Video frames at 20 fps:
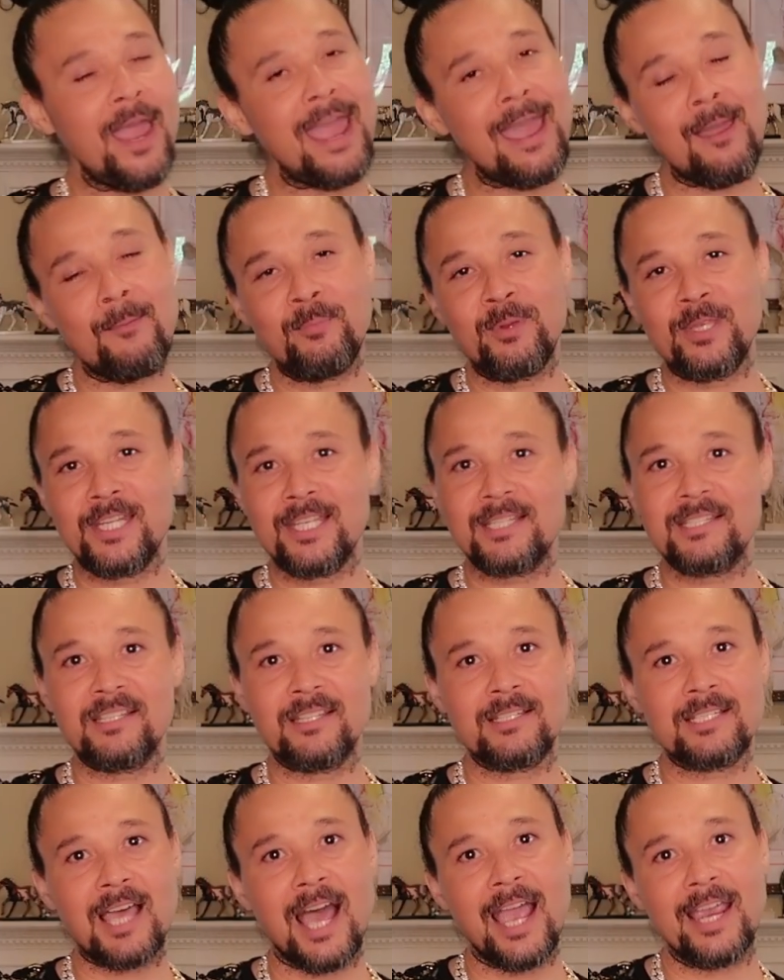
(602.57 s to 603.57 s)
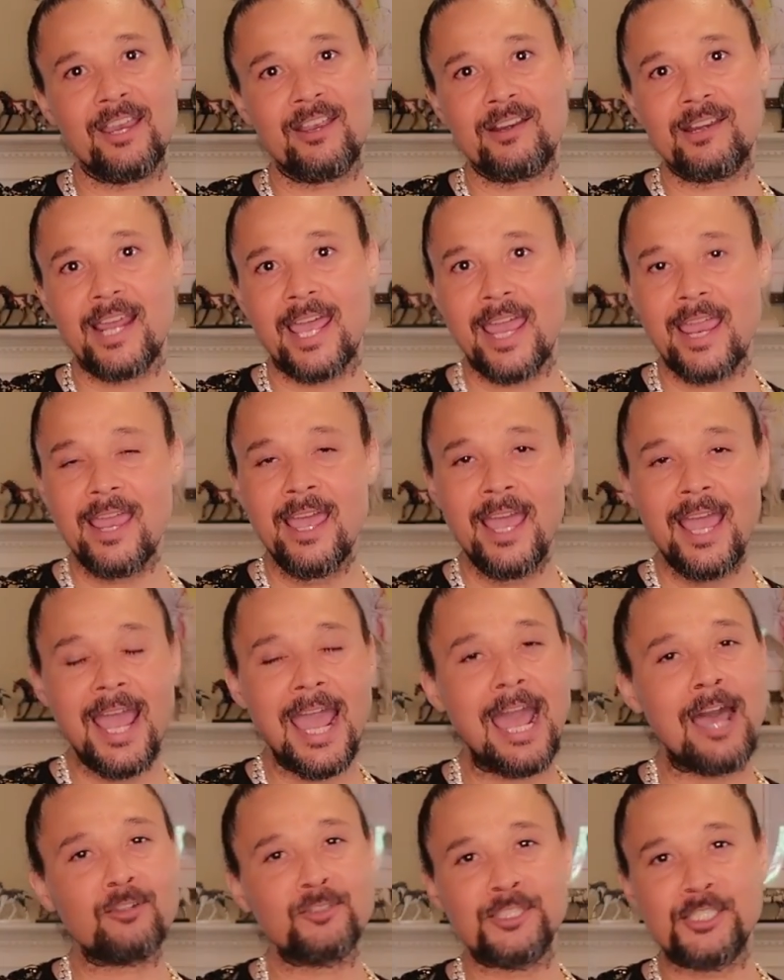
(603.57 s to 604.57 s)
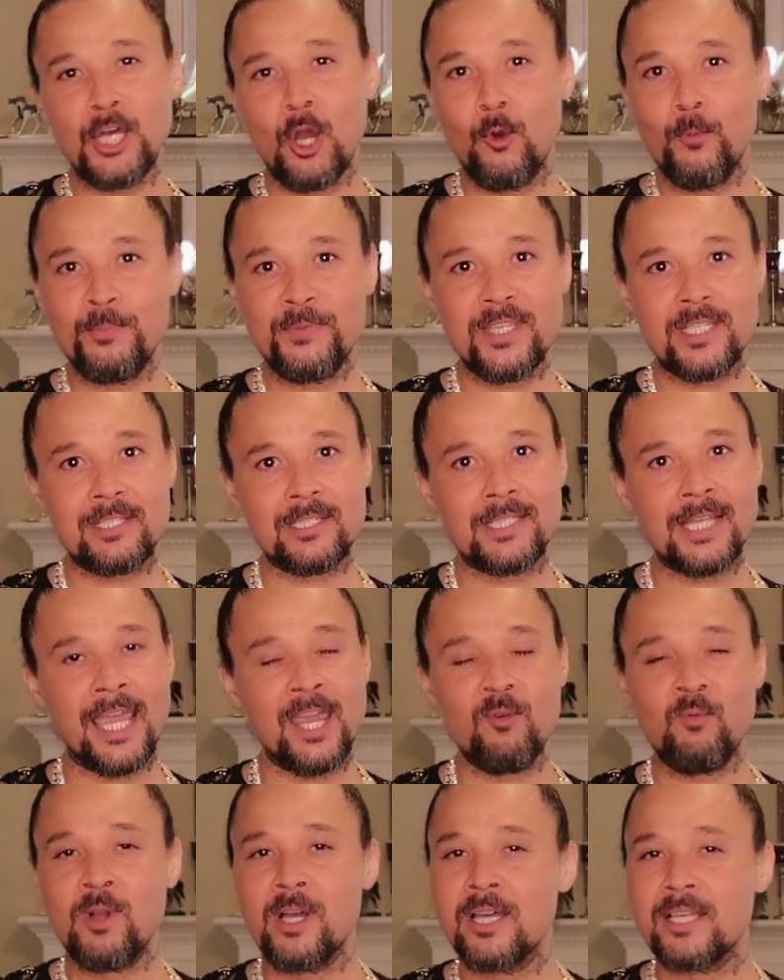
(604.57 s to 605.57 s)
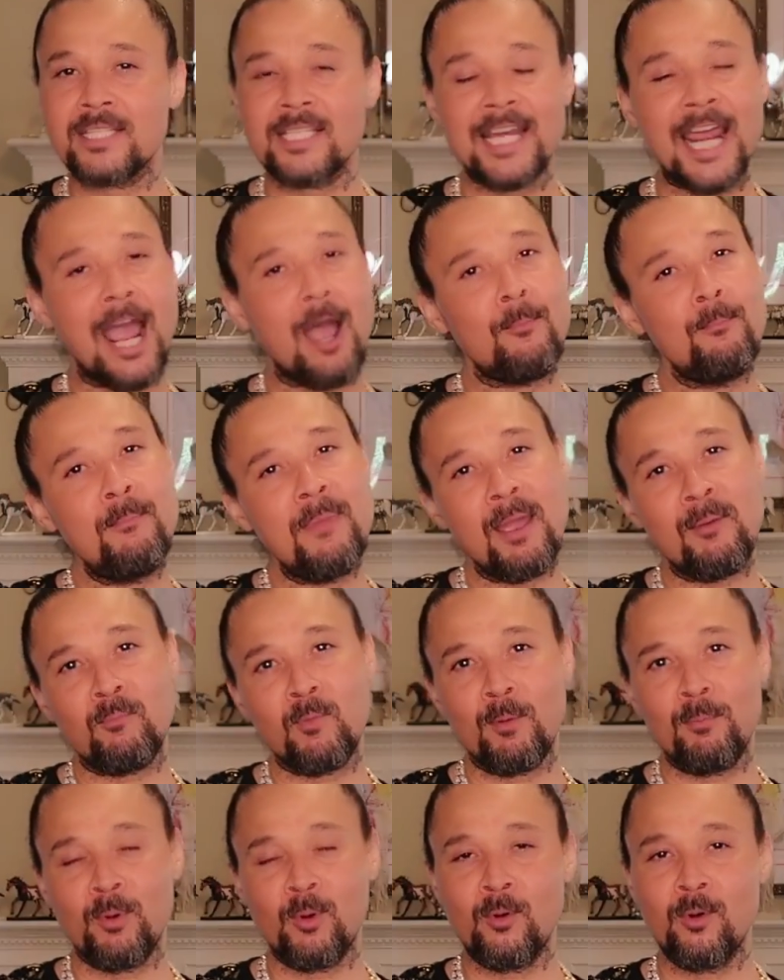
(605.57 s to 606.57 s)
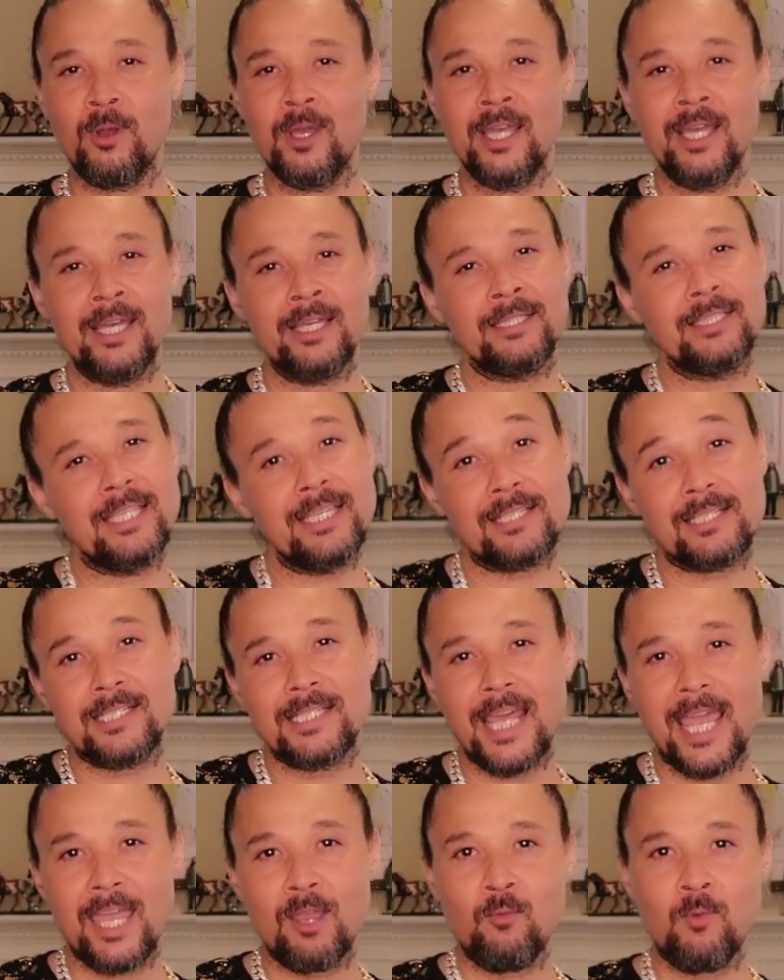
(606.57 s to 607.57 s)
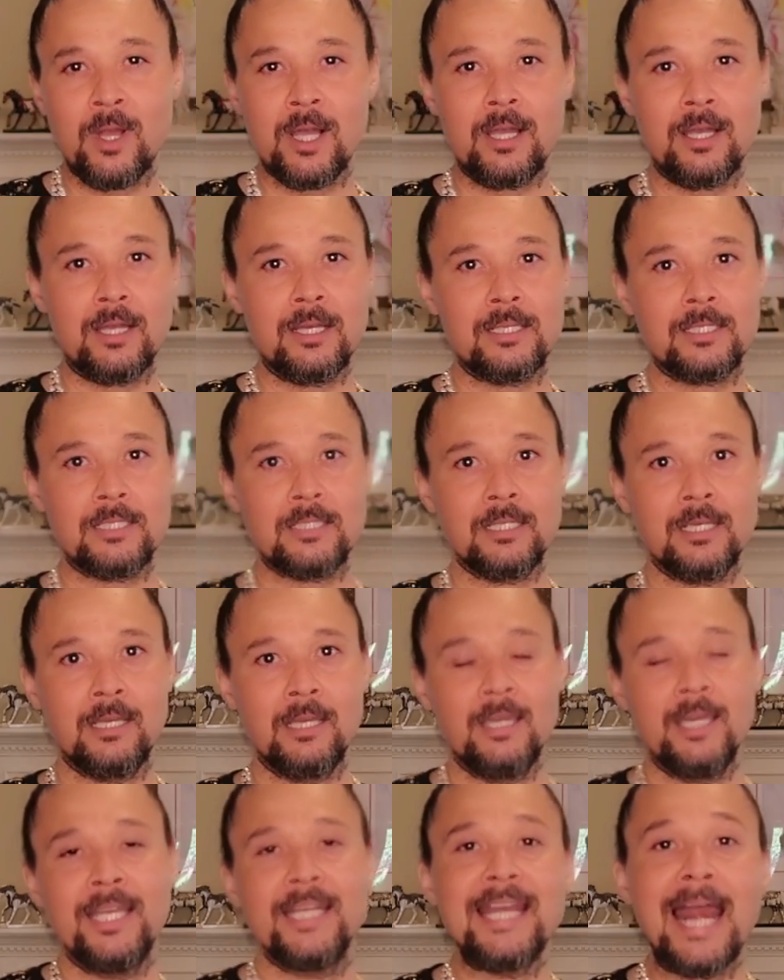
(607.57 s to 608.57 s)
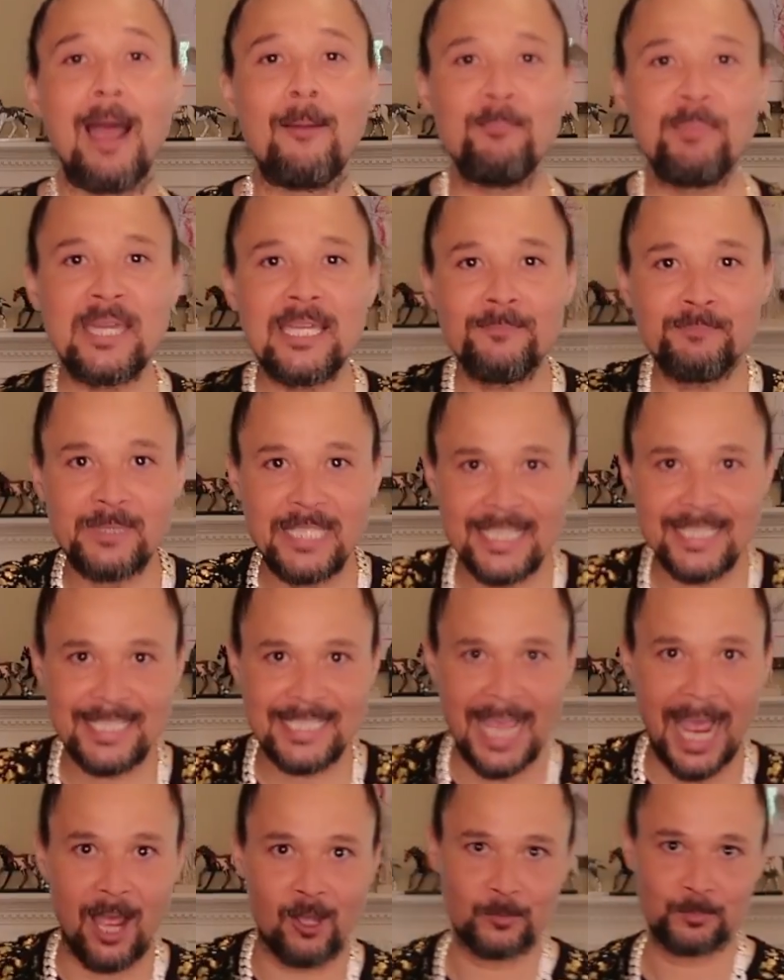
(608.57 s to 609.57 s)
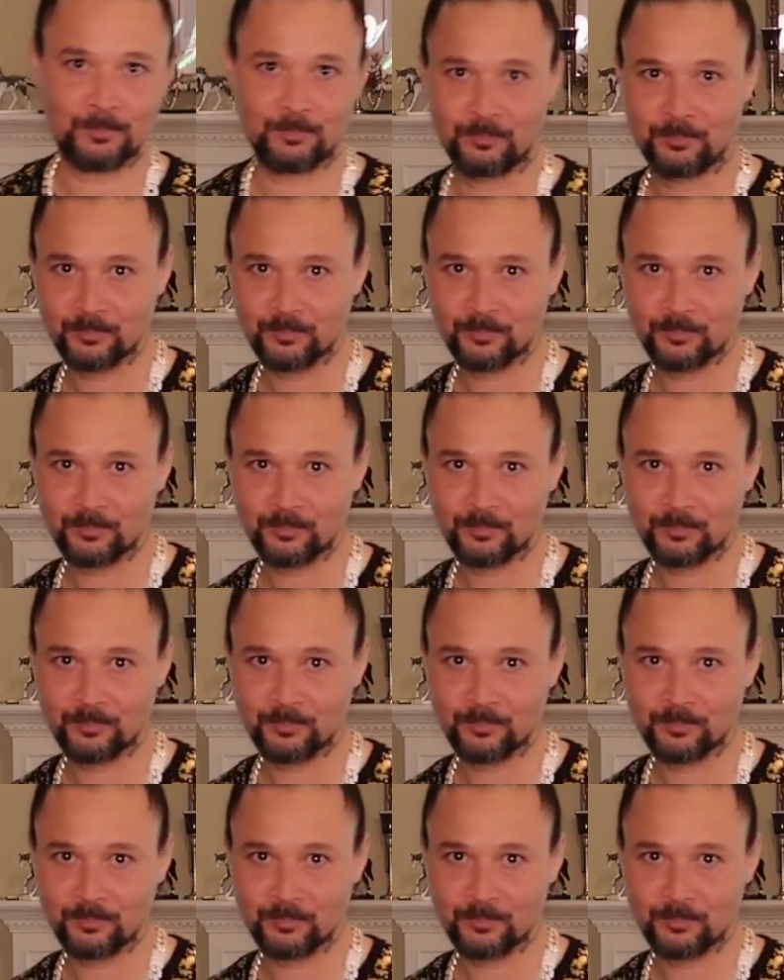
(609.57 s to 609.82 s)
what happened this entire day, how dope this day was and how memorable this day was. Now peep this out.